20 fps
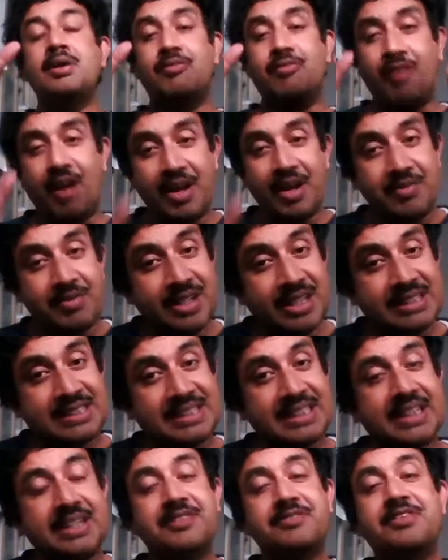Why we are
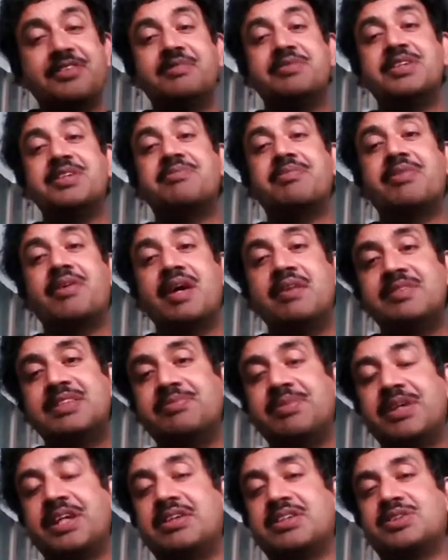taking 15 primes?
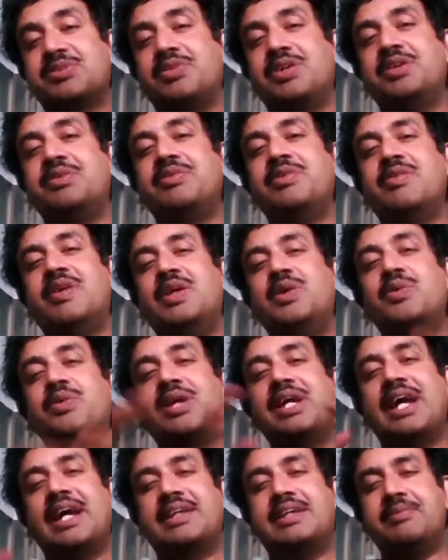Because when we were
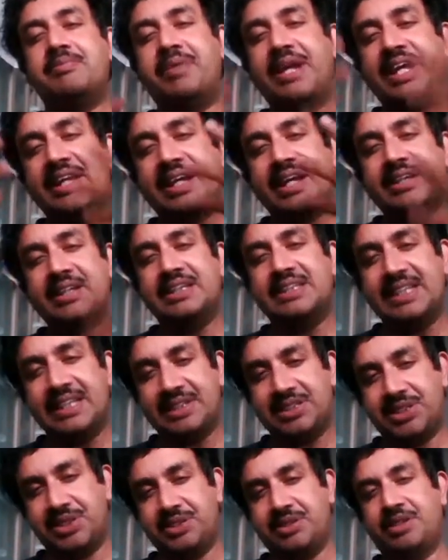looking at the brain
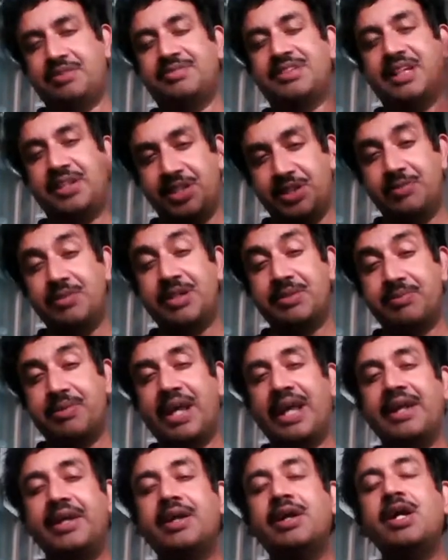architecture of the human
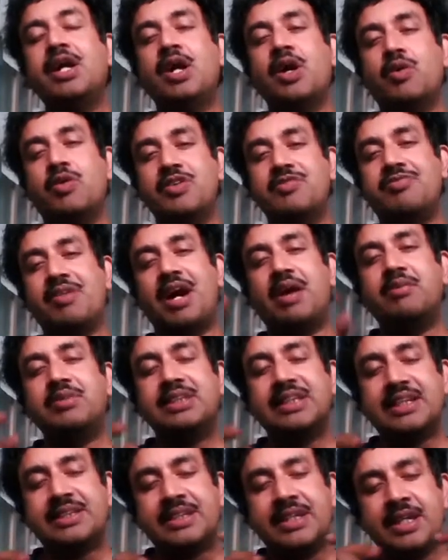brain, we
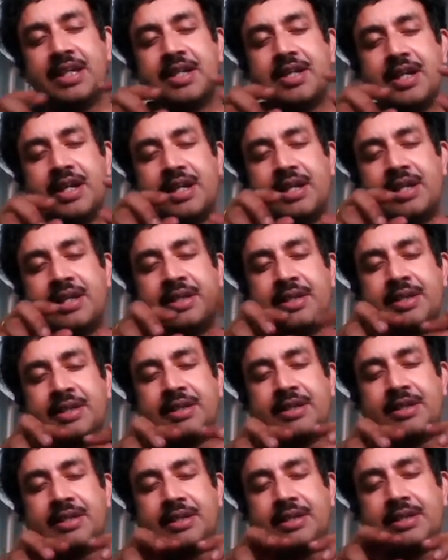found that
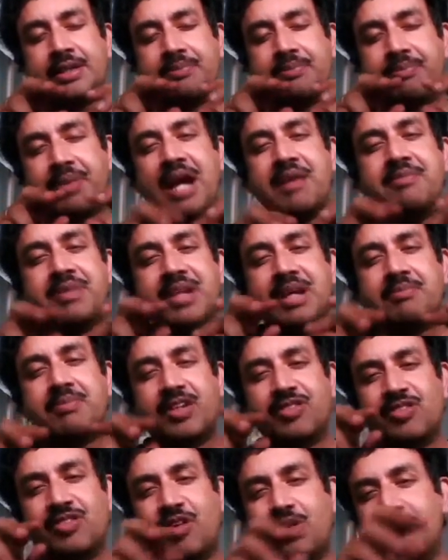the prime
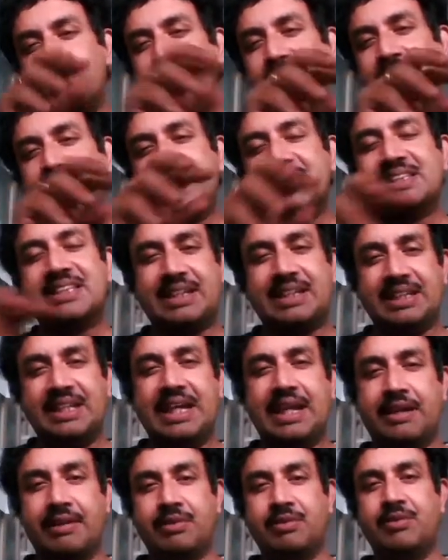number of components are
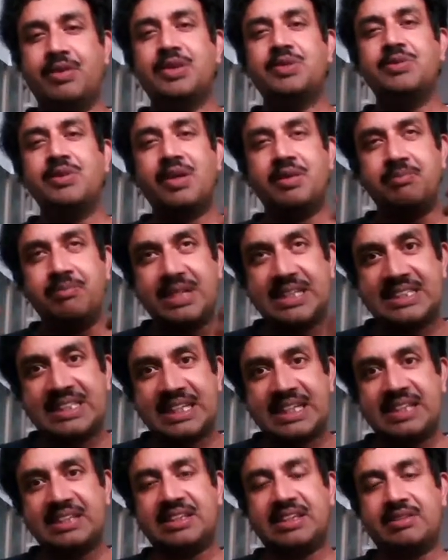there. When we are
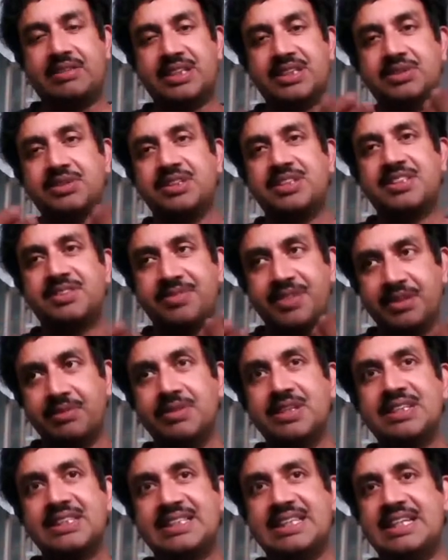measuring the resonance
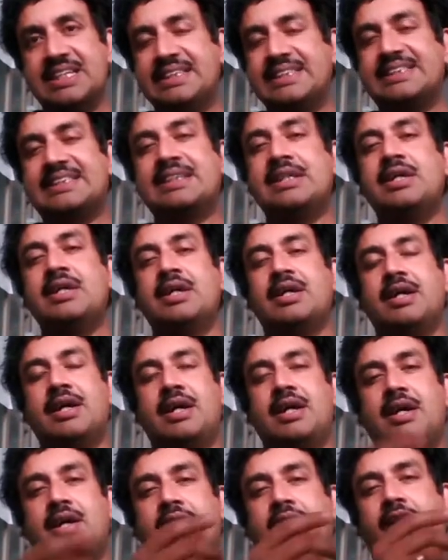frequencies
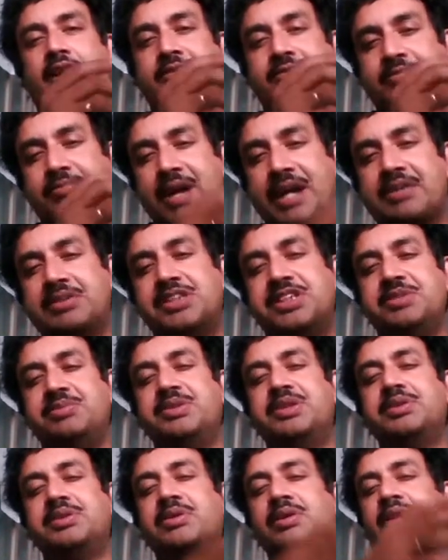of
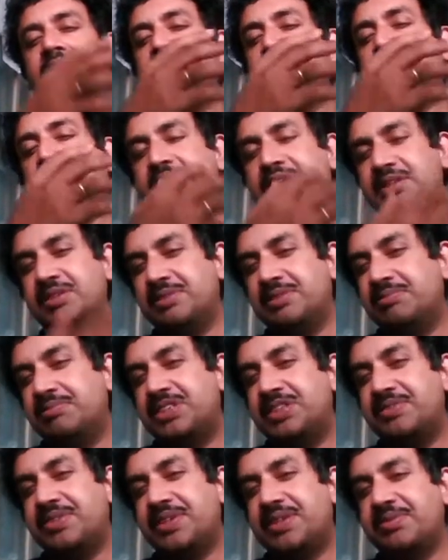microtubule and
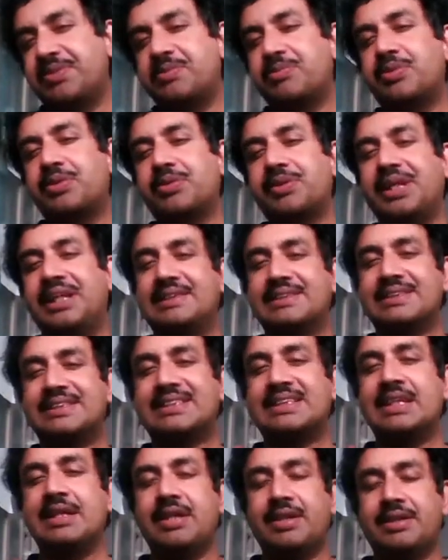different
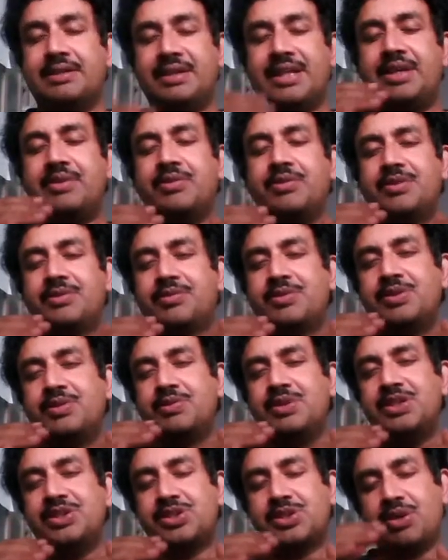proteins, then
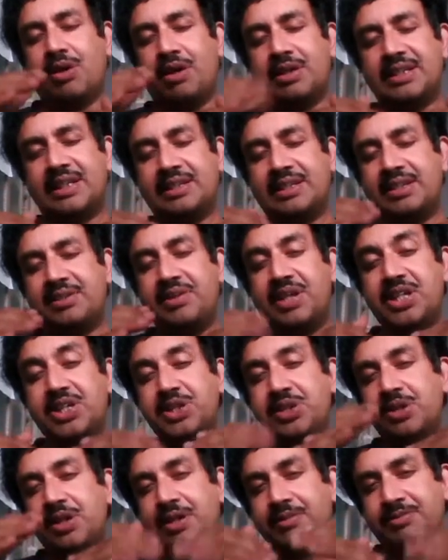we saw that the
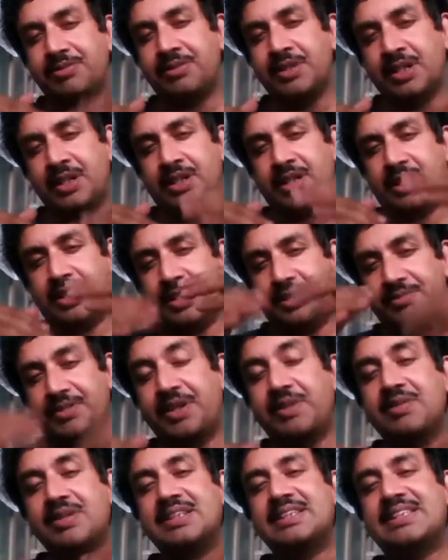ratio of
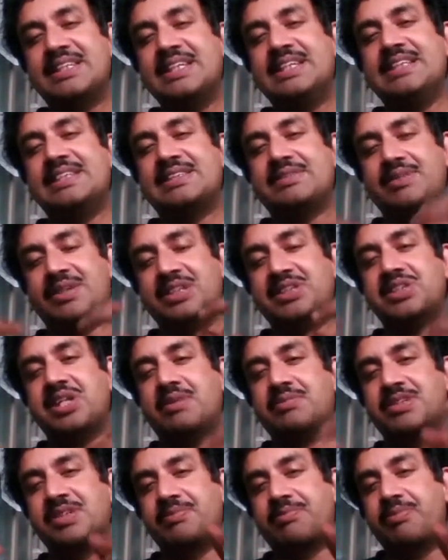frequencies were in
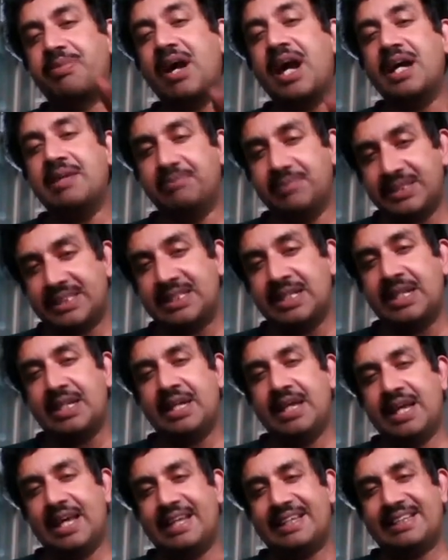terms of primes,
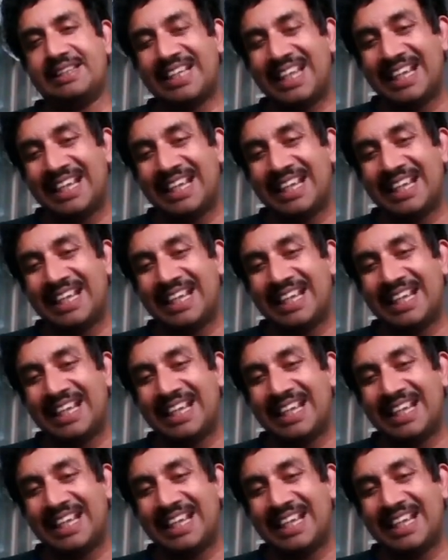and